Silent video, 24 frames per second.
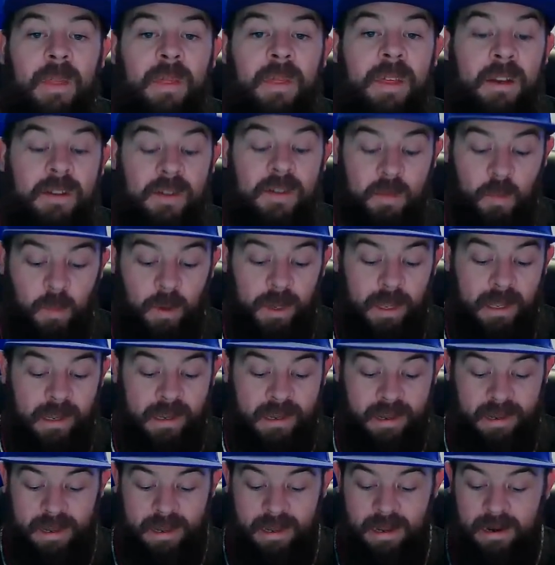This
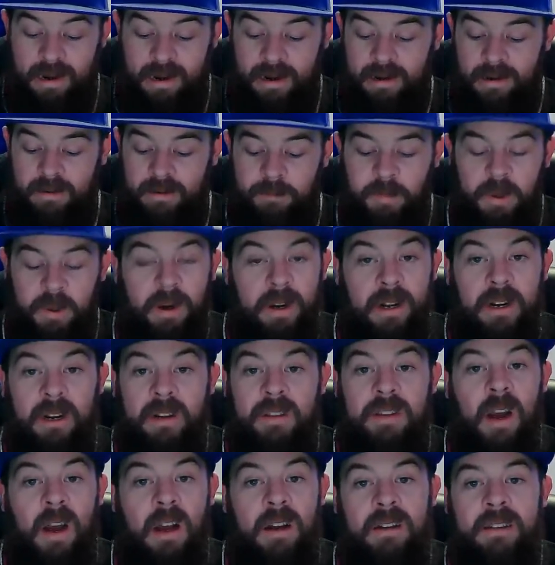week, and put in a
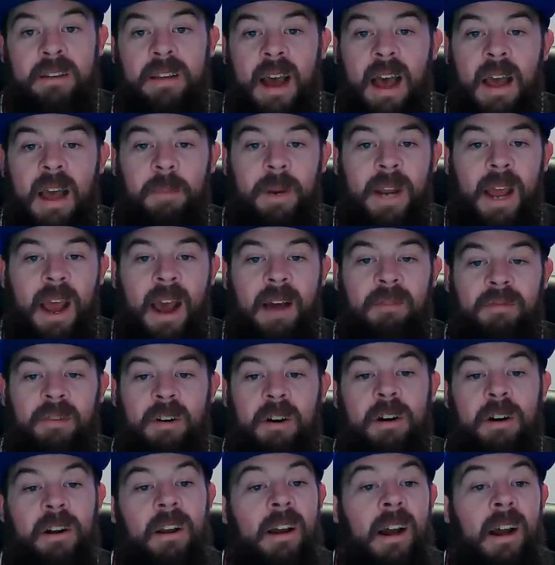ton of time and
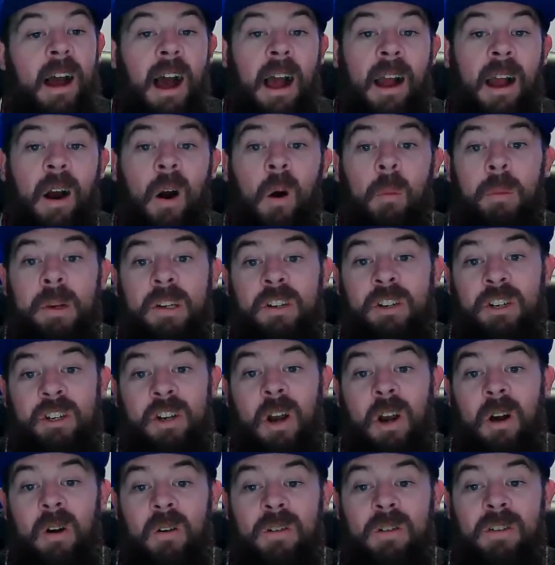effort. I hope it
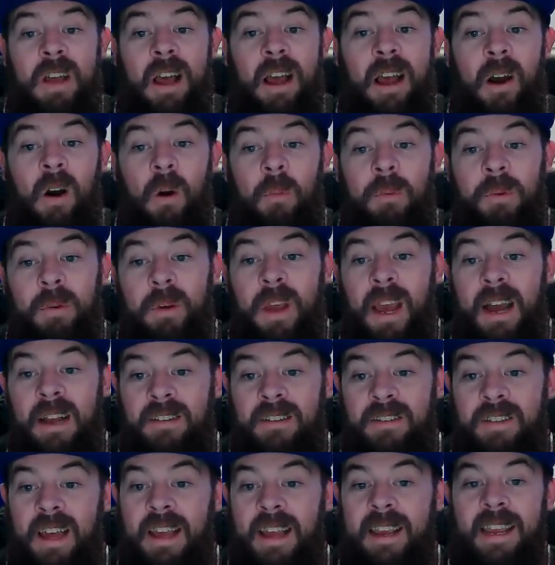shows. I hope you
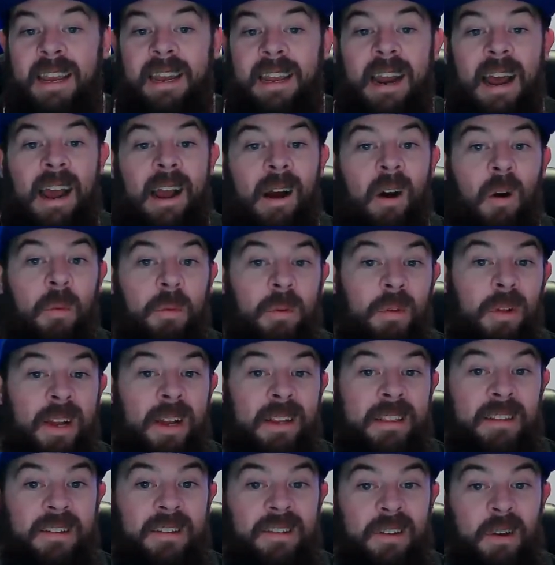guys like it. I hope you
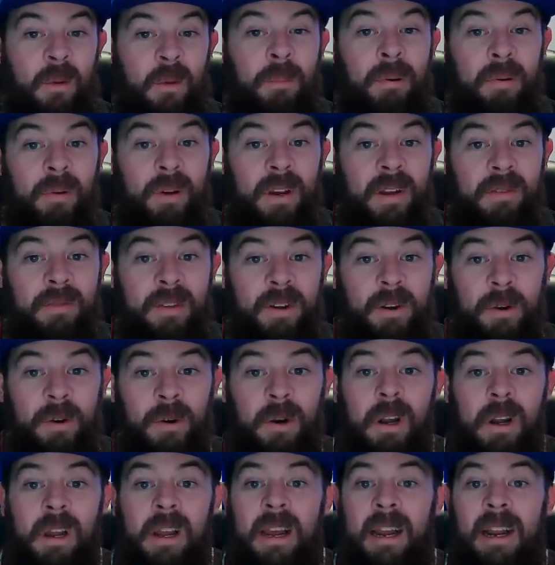like this little preview,
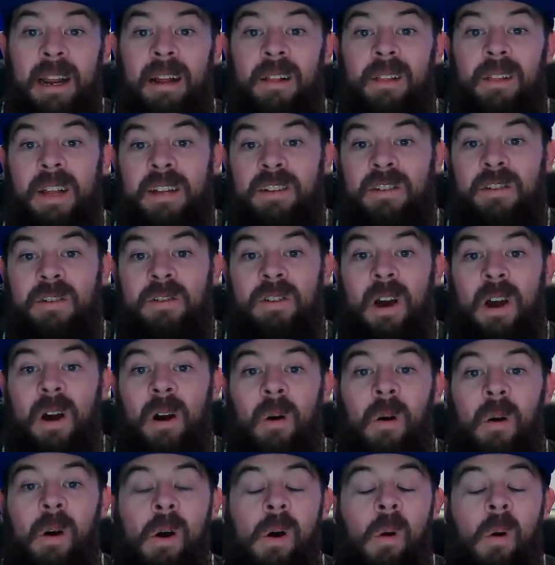and it lets you
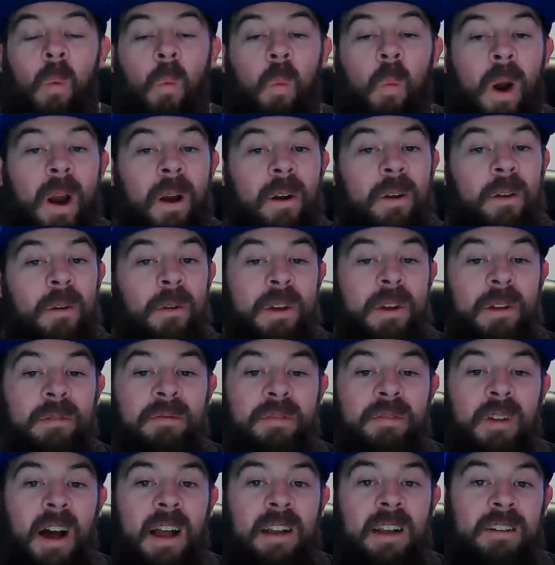know where you can
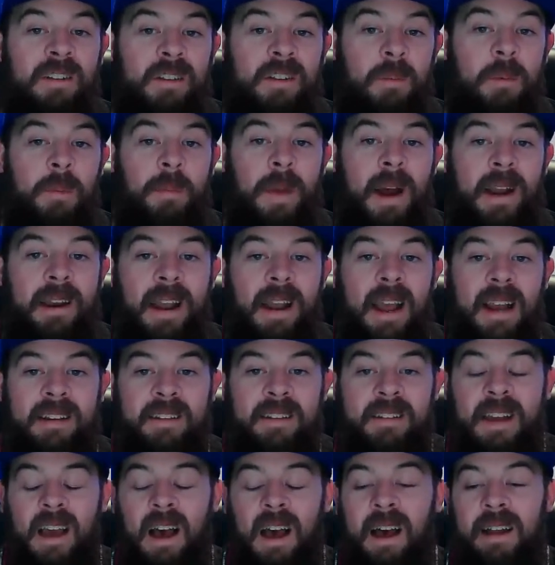find some of my
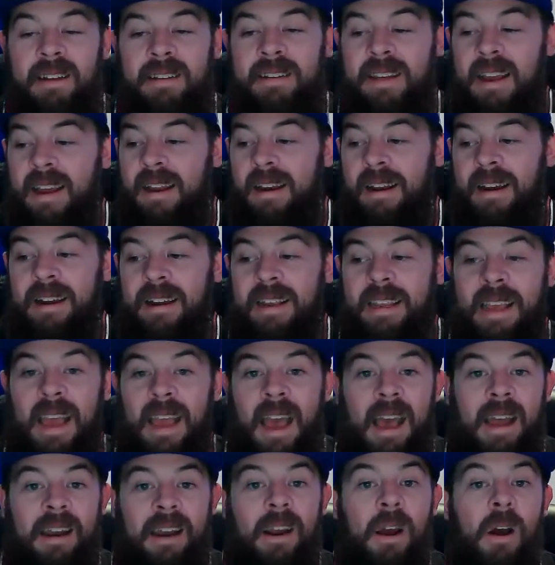next content.
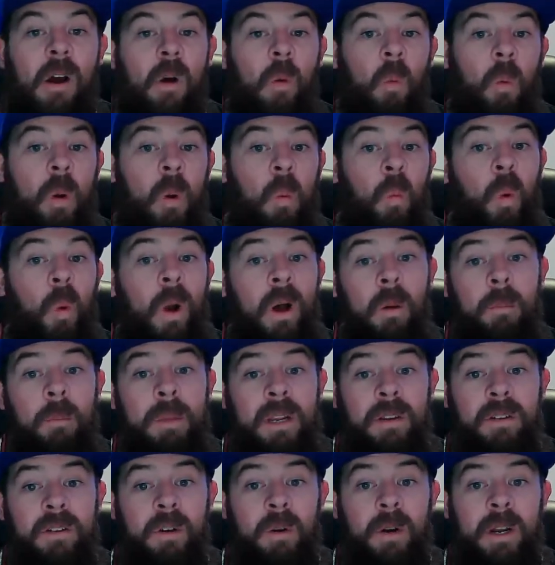Again, we will
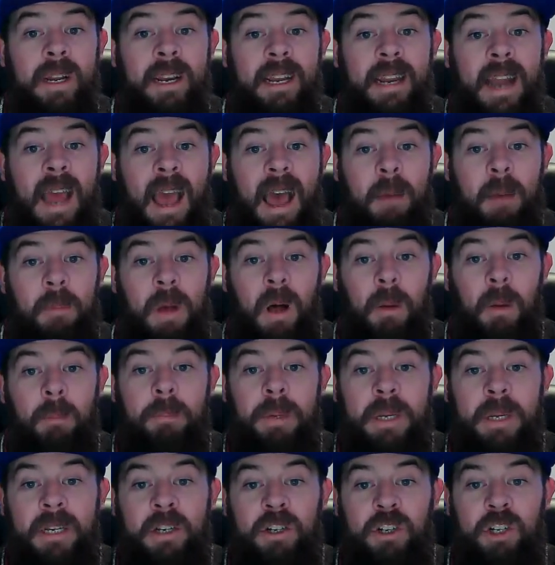be doing an
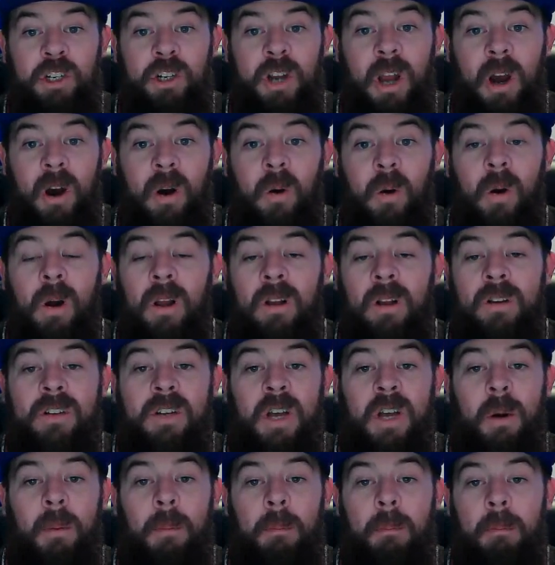MLB show
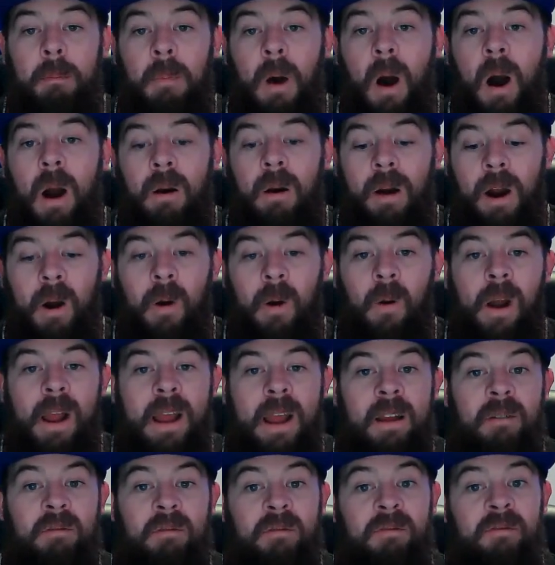tomorrow
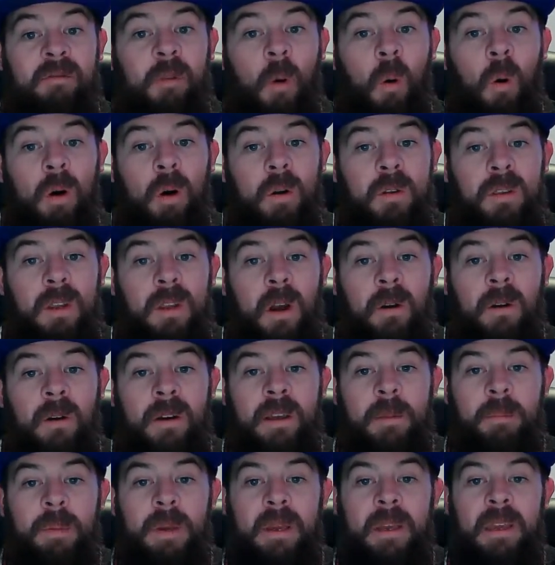at
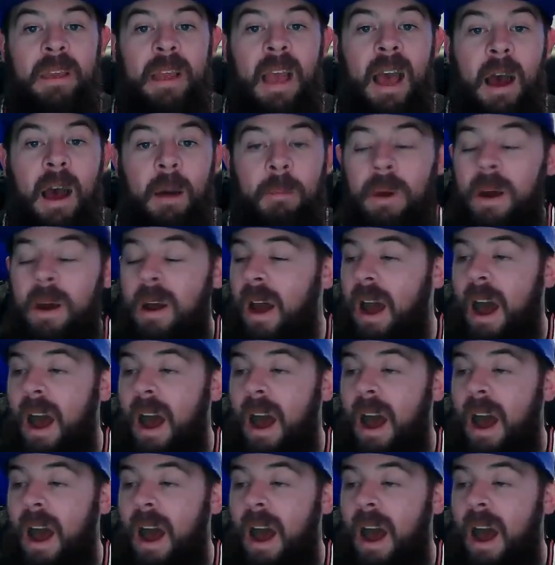4:30 p.m.